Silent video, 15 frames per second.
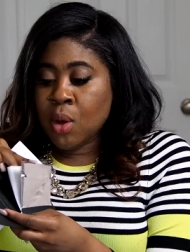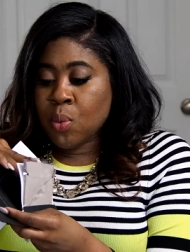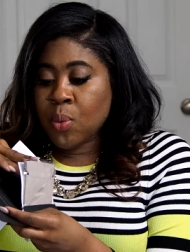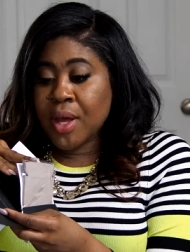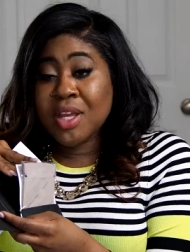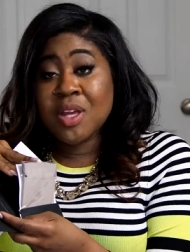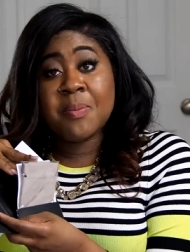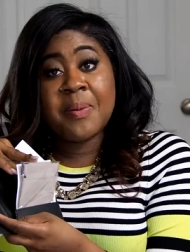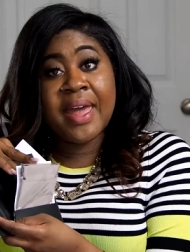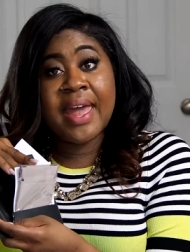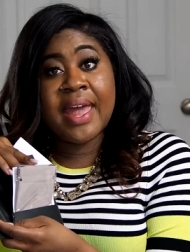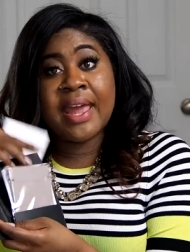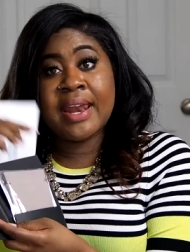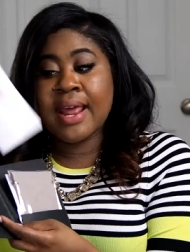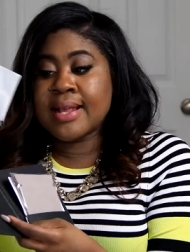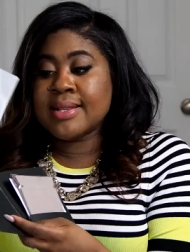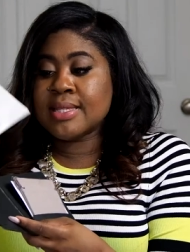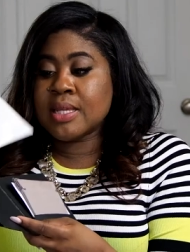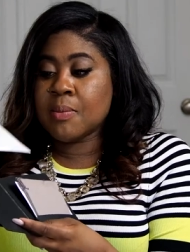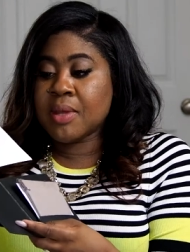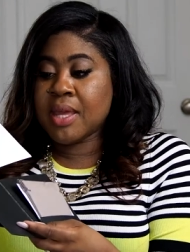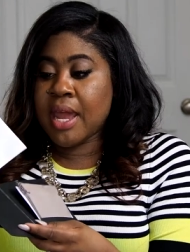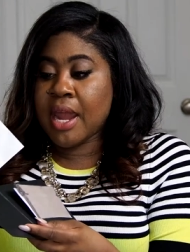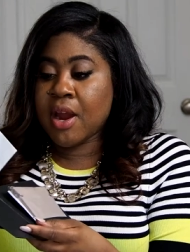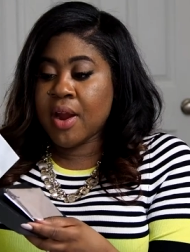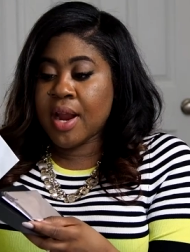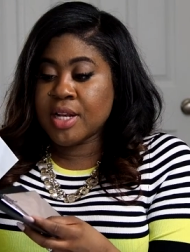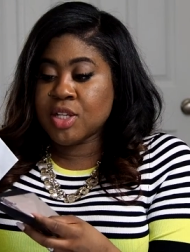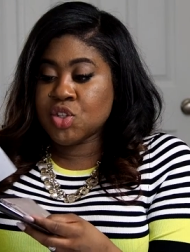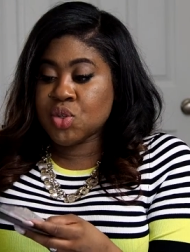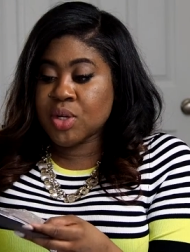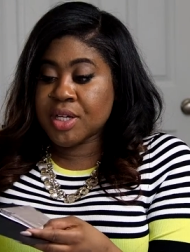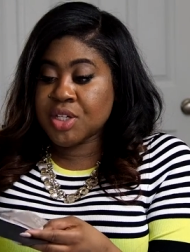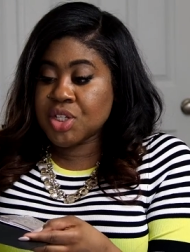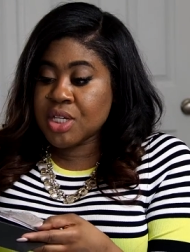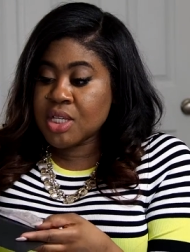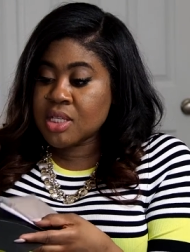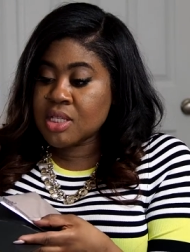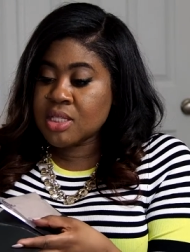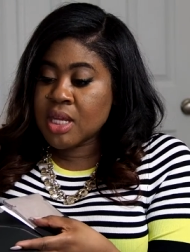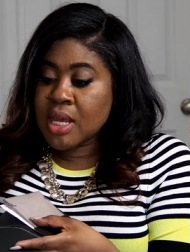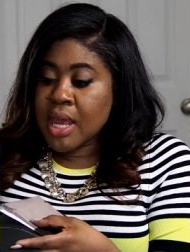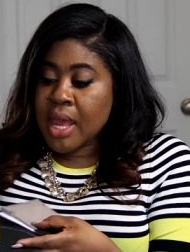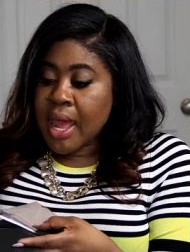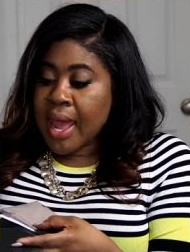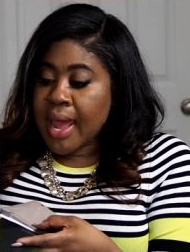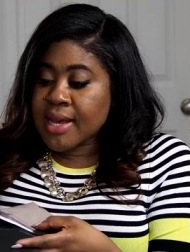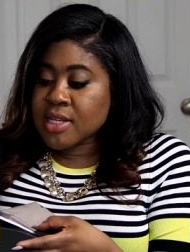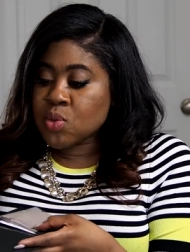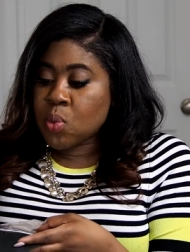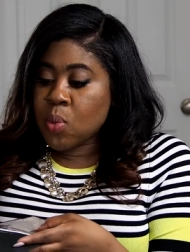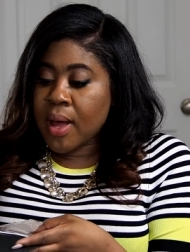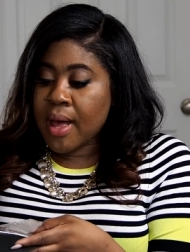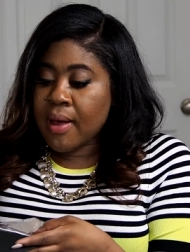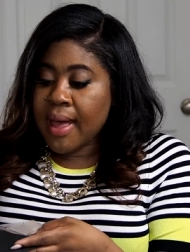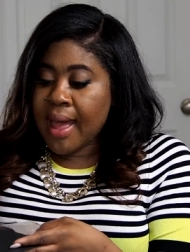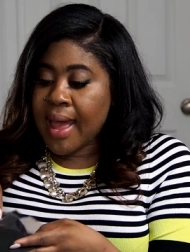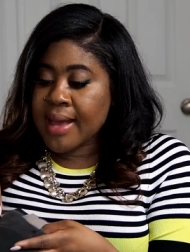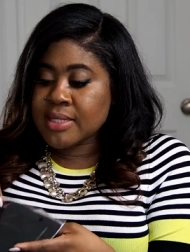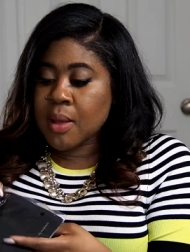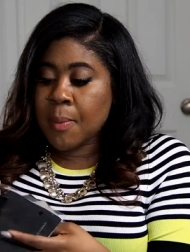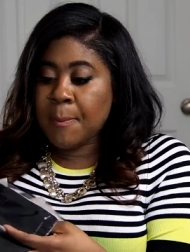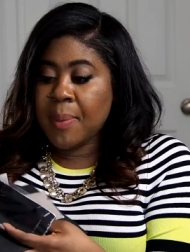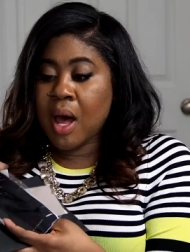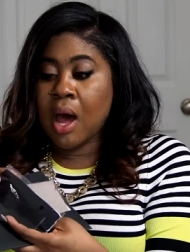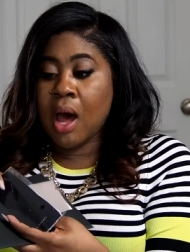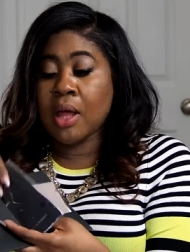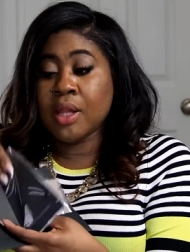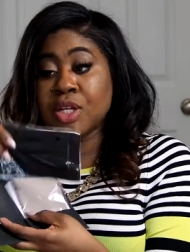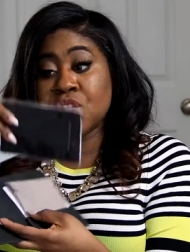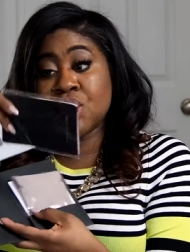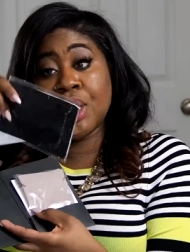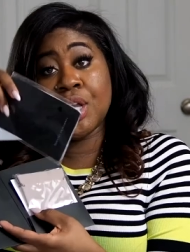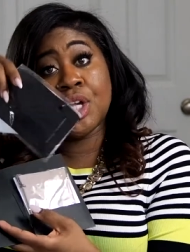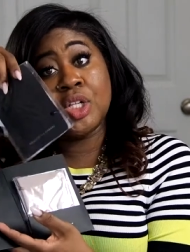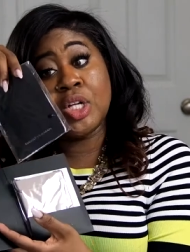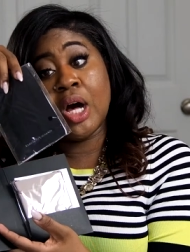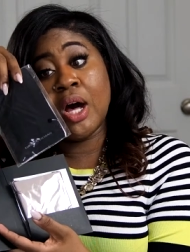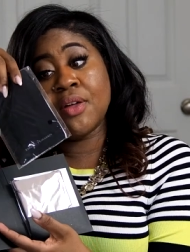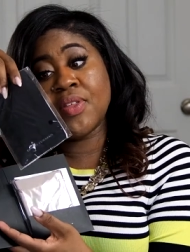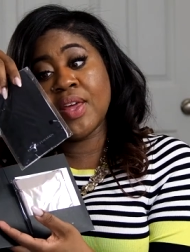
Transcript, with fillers: what you paid, and some care instructions, as well as a polishing cloth.